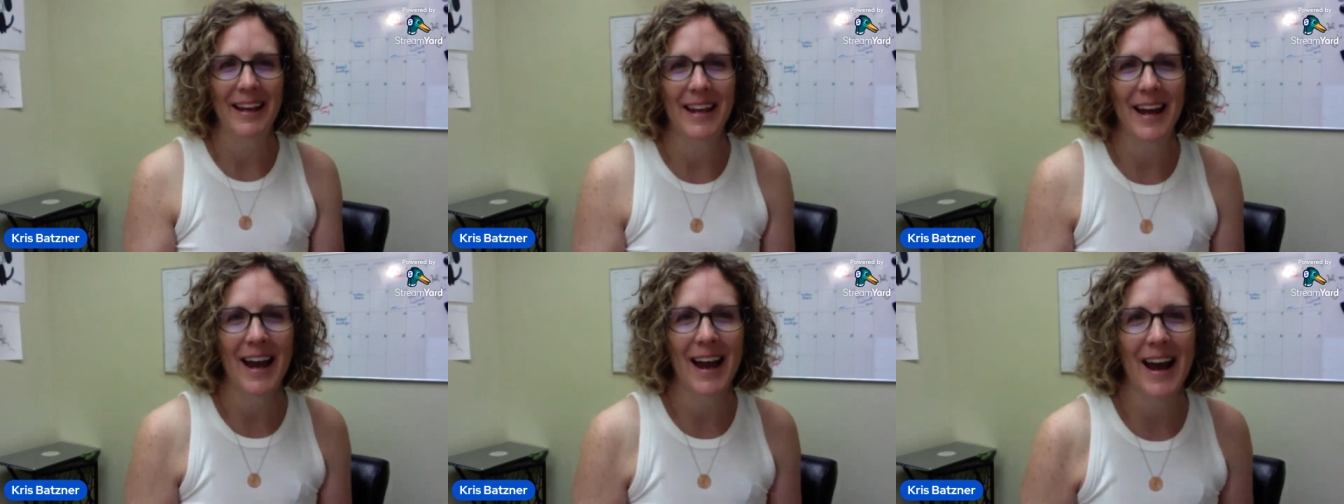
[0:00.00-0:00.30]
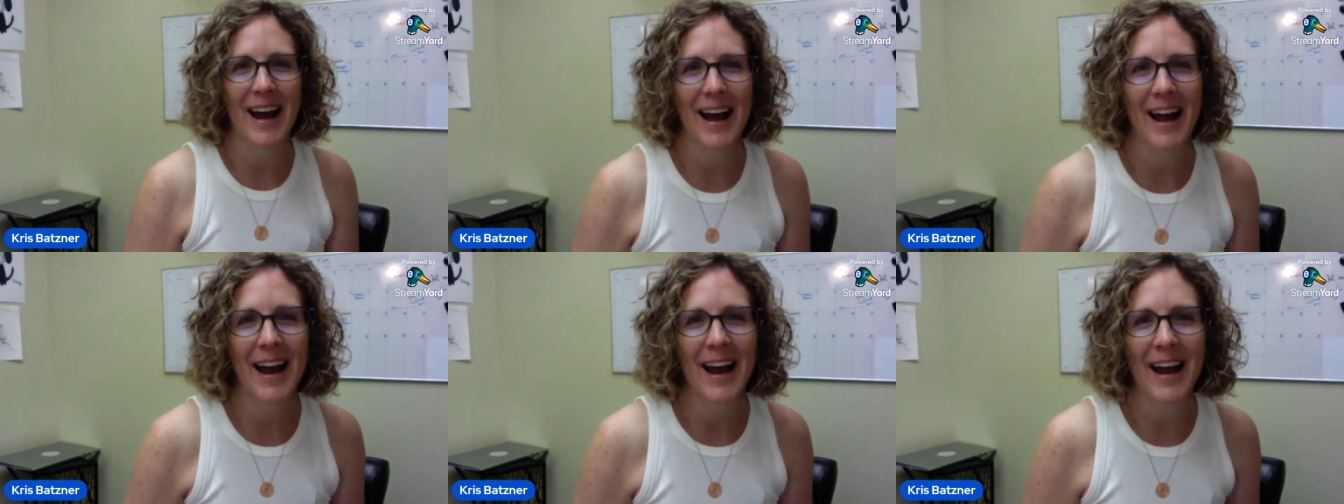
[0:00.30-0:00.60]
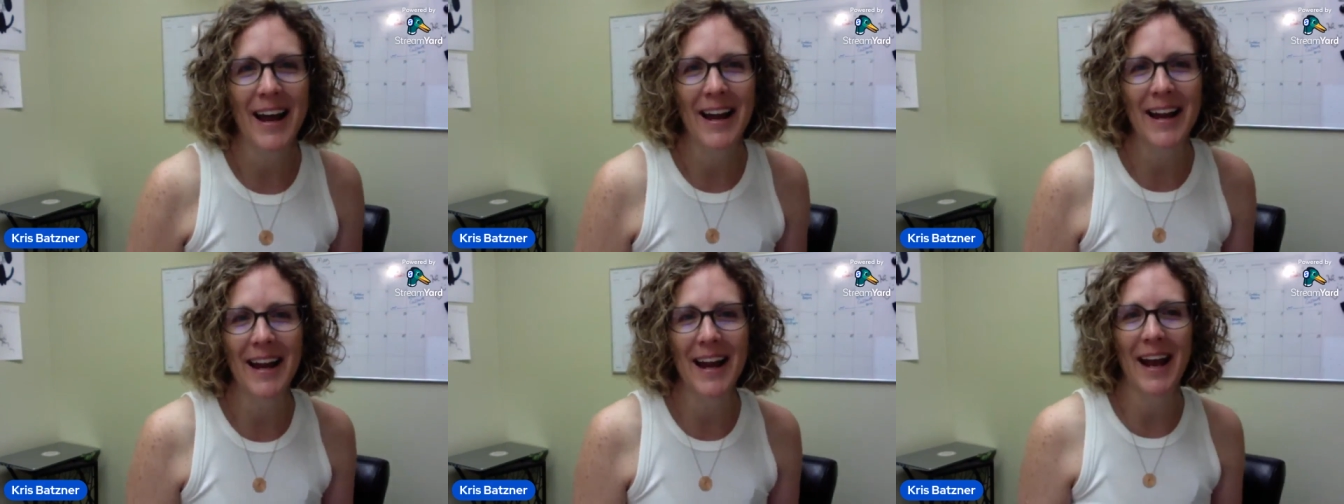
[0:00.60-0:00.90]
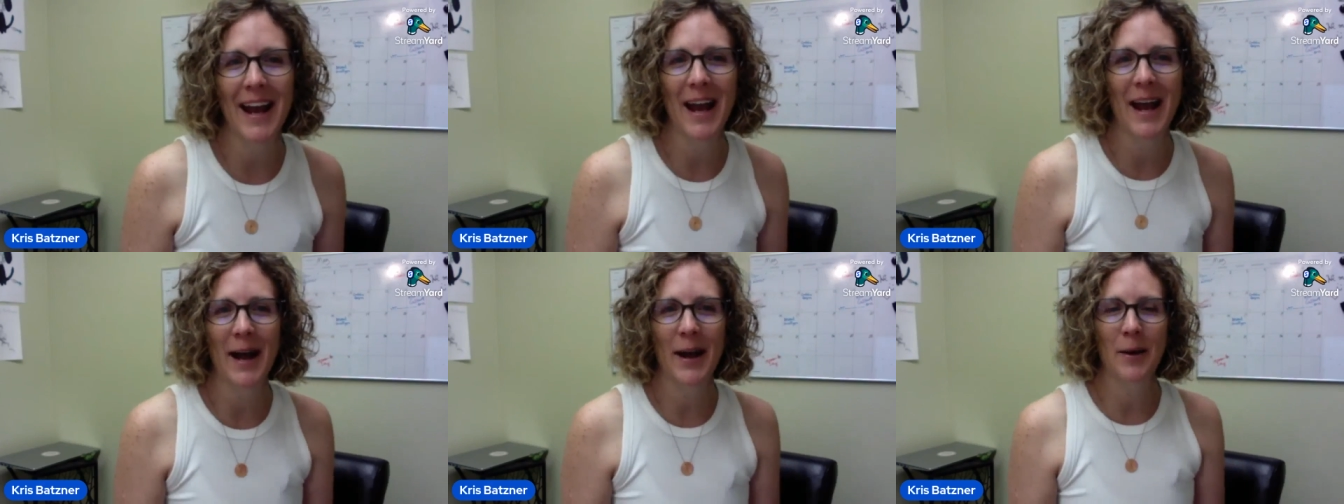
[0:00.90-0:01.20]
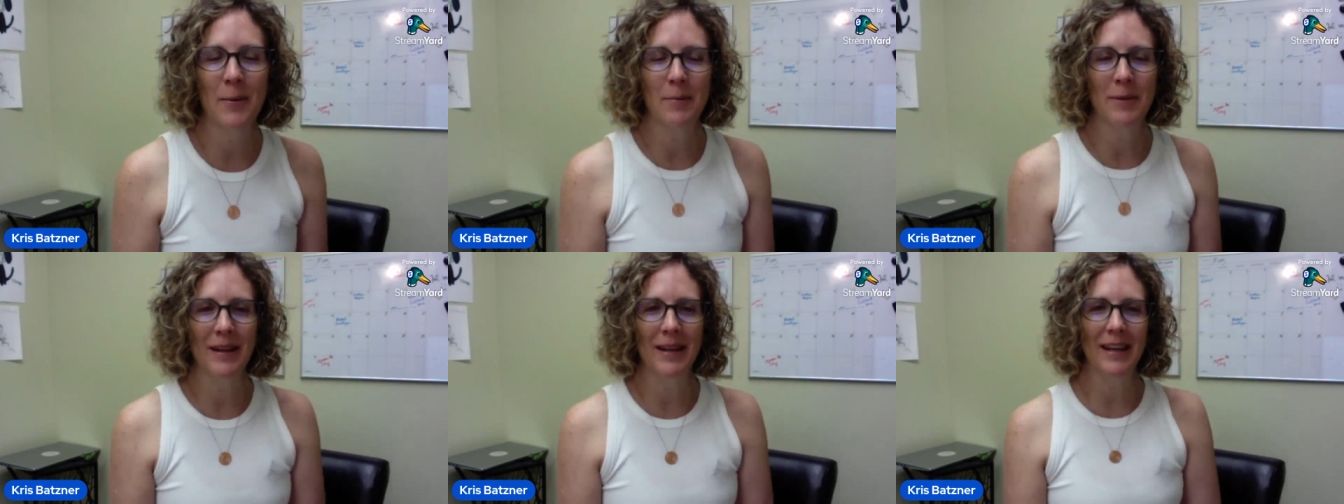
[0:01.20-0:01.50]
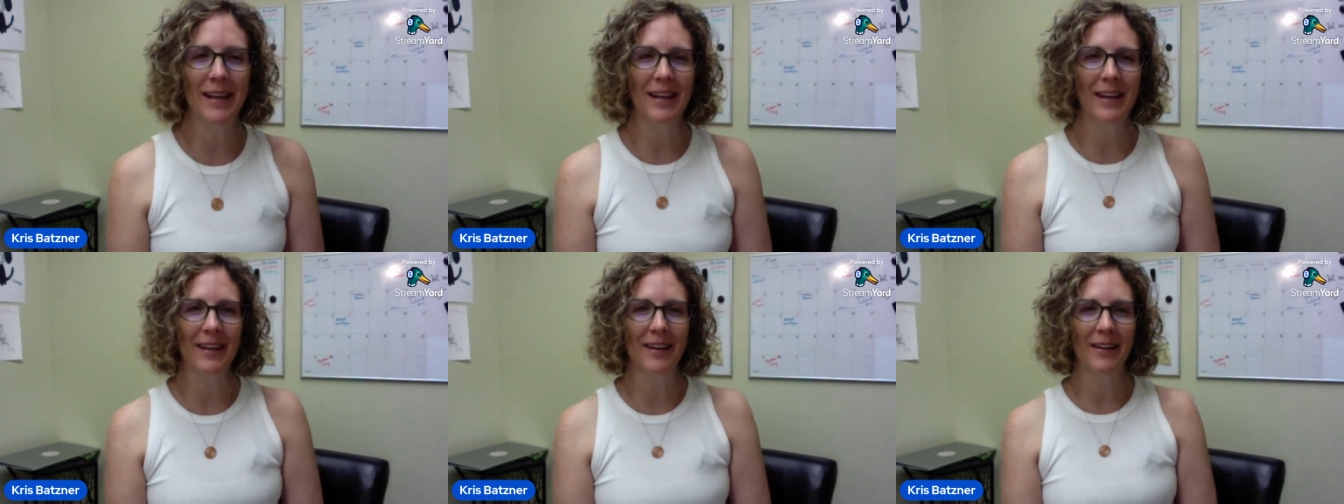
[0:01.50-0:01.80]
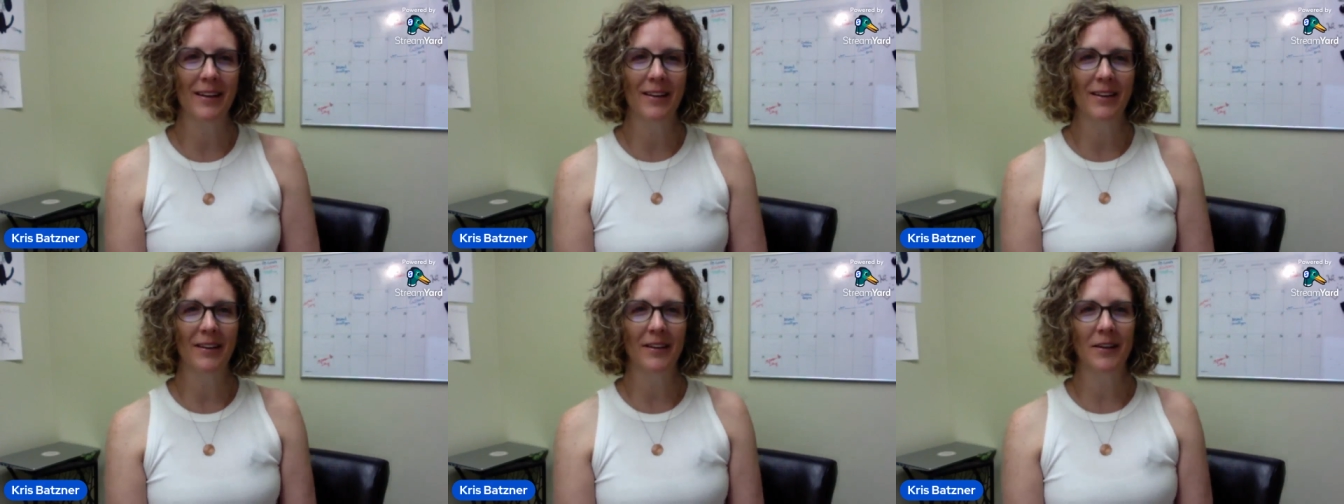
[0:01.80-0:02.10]
I am
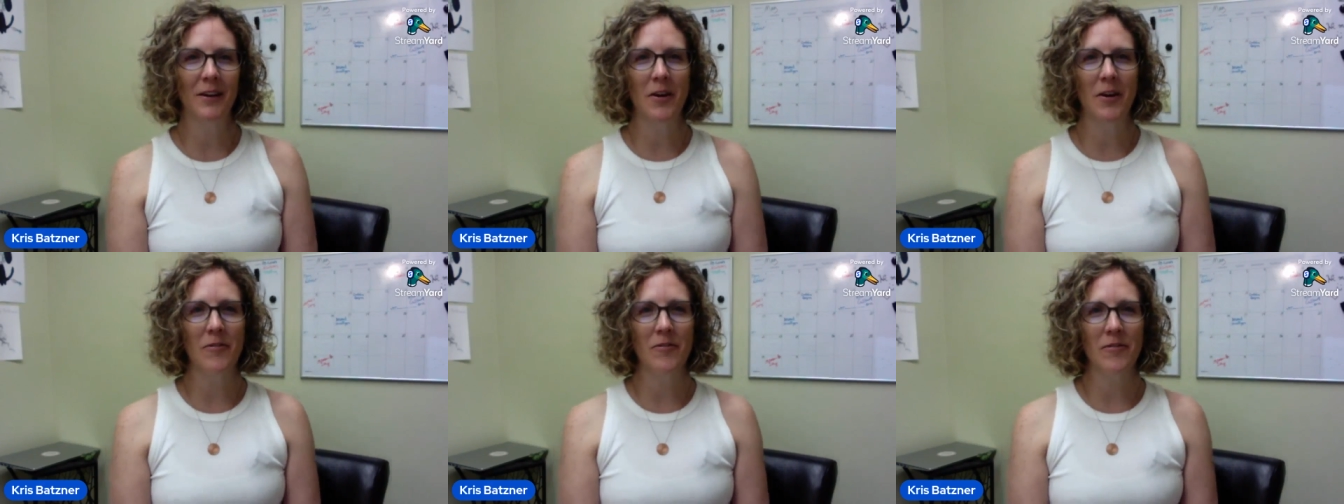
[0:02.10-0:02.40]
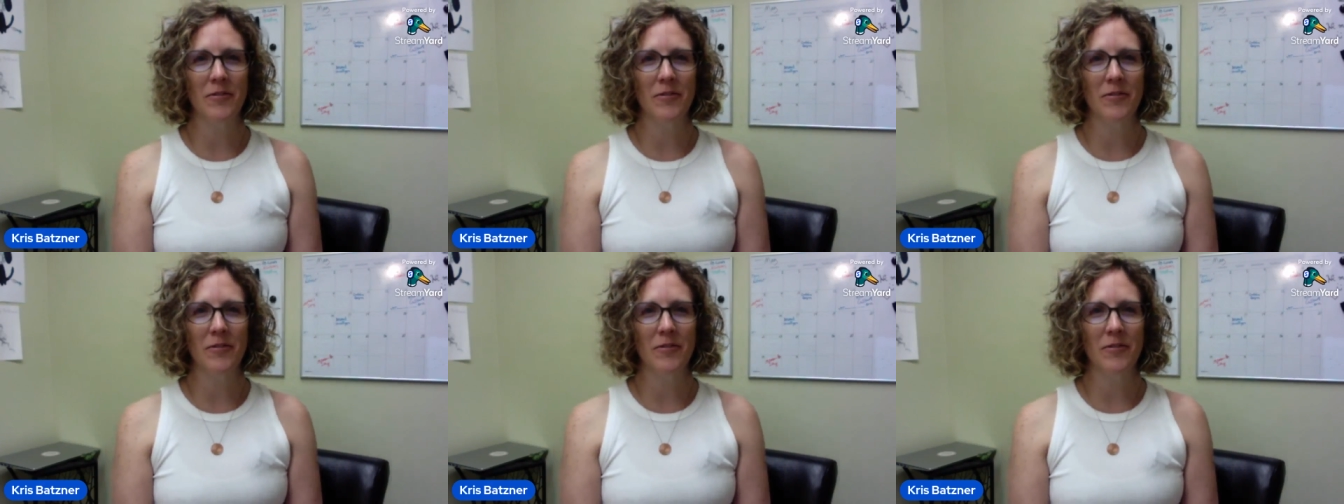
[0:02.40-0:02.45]
here